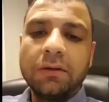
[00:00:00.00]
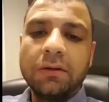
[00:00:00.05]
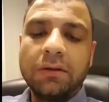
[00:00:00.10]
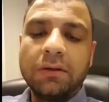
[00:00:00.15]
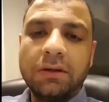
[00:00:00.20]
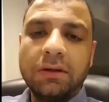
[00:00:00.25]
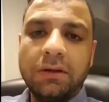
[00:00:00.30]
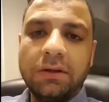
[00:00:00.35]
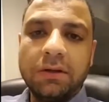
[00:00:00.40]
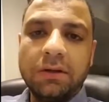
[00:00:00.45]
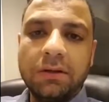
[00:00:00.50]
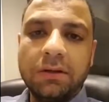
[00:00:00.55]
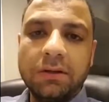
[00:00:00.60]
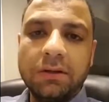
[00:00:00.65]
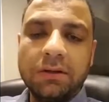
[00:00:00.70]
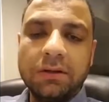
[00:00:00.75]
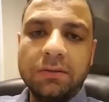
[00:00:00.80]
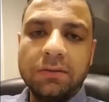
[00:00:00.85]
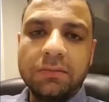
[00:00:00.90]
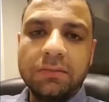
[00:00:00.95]
The
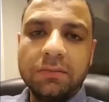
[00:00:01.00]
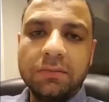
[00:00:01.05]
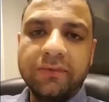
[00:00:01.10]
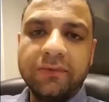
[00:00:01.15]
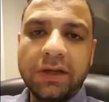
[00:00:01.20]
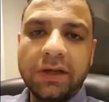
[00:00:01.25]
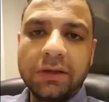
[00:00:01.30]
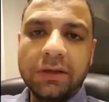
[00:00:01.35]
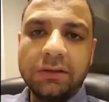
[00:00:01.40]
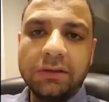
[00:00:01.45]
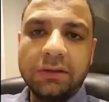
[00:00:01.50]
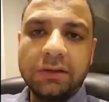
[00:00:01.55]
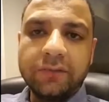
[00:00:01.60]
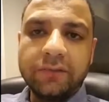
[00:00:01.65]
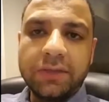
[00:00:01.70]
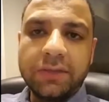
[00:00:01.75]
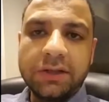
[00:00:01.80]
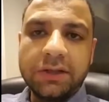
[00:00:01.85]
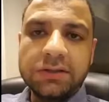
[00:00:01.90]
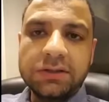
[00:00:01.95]
Faculty of
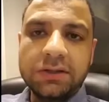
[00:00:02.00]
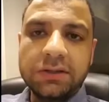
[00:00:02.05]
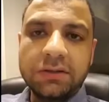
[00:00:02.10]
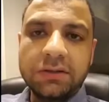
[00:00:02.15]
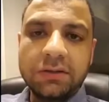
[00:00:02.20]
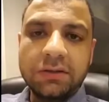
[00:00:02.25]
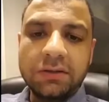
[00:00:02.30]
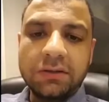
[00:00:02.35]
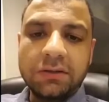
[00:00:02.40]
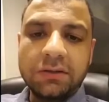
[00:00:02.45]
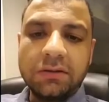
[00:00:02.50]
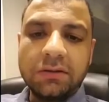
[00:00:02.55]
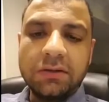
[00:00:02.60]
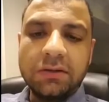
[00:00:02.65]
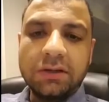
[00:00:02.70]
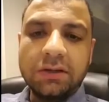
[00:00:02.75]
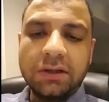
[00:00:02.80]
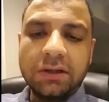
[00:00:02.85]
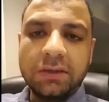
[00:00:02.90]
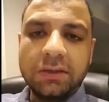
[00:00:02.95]
Medicine and the
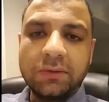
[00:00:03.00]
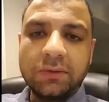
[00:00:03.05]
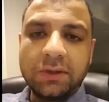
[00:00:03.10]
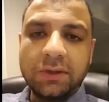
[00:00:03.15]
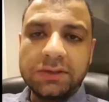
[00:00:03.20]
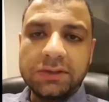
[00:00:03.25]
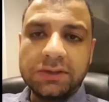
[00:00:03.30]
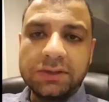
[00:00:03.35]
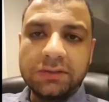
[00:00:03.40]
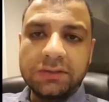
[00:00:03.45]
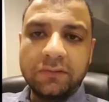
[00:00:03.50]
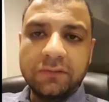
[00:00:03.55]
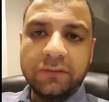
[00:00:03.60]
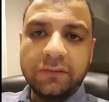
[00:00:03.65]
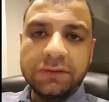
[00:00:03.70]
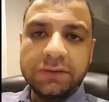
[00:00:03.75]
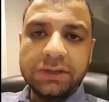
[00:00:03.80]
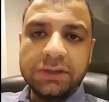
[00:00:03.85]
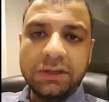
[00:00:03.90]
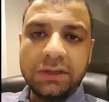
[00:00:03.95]
King Abdulaziz
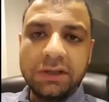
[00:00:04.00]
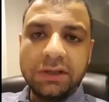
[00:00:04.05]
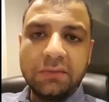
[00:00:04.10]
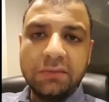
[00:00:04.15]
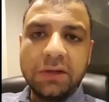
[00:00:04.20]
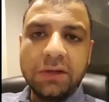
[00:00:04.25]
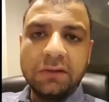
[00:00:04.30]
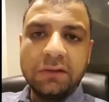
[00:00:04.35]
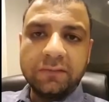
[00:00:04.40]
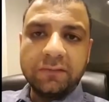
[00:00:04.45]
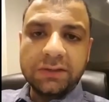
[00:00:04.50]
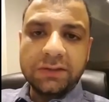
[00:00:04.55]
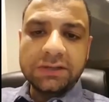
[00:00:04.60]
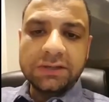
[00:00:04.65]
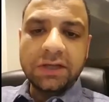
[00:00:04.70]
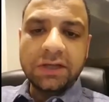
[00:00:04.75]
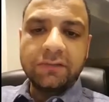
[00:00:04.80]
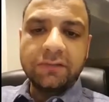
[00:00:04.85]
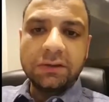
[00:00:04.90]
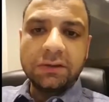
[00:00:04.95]
University and many of us
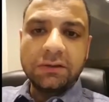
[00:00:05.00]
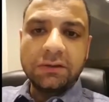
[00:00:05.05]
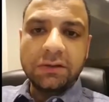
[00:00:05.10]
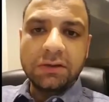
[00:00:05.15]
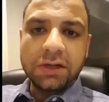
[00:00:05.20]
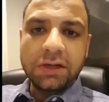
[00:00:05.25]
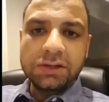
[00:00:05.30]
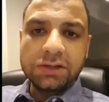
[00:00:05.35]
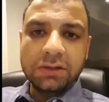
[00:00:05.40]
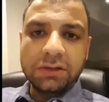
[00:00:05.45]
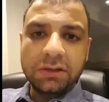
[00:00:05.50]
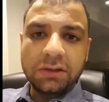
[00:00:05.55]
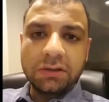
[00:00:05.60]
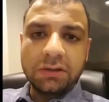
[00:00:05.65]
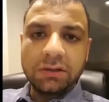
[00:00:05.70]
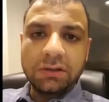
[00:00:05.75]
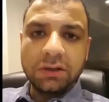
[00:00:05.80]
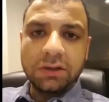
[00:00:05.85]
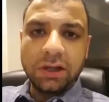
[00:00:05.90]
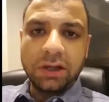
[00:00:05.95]
have international
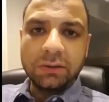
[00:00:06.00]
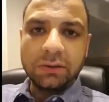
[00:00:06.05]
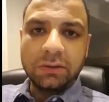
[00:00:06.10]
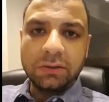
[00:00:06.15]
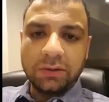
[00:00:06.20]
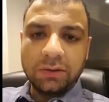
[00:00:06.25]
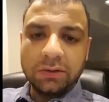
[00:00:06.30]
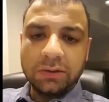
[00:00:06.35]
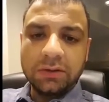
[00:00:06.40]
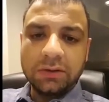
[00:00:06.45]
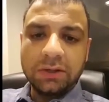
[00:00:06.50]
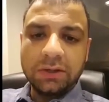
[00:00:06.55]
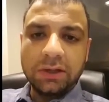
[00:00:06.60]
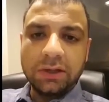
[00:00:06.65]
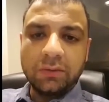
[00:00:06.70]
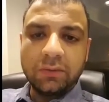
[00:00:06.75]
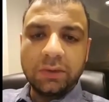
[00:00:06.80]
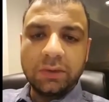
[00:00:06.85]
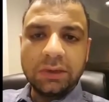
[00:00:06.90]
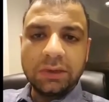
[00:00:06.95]
outlook
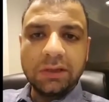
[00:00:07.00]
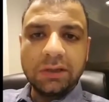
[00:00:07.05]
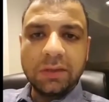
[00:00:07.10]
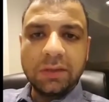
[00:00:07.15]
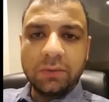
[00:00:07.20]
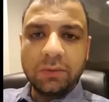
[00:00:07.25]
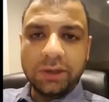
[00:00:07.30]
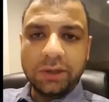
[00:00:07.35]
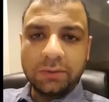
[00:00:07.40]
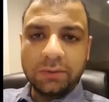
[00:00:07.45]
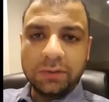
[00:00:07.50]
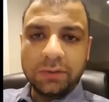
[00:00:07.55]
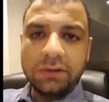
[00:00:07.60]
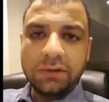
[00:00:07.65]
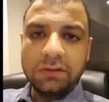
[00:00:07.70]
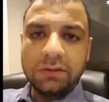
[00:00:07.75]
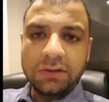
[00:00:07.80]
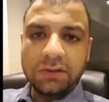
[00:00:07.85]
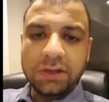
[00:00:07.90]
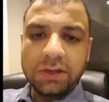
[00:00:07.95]
and we collaborate with
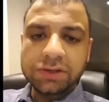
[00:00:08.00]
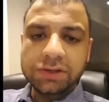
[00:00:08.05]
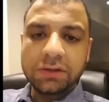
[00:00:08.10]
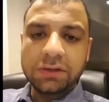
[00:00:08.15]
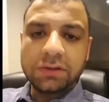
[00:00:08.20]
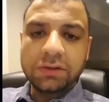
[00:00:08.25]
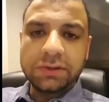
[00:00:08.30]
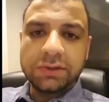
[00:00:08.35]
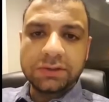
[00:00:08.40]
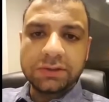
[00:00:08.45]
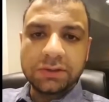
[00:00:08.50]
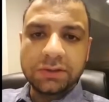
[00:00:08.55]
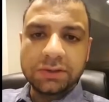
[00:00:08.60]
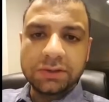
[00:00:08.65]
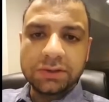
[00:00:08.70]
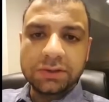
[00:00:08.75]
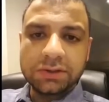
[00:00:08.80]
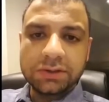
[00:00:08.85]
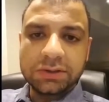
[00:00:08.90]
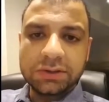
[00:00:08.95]
international
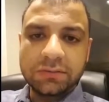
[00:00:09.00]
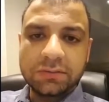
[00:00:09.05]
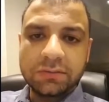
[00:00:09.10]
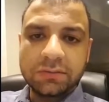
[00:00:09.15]
researchers.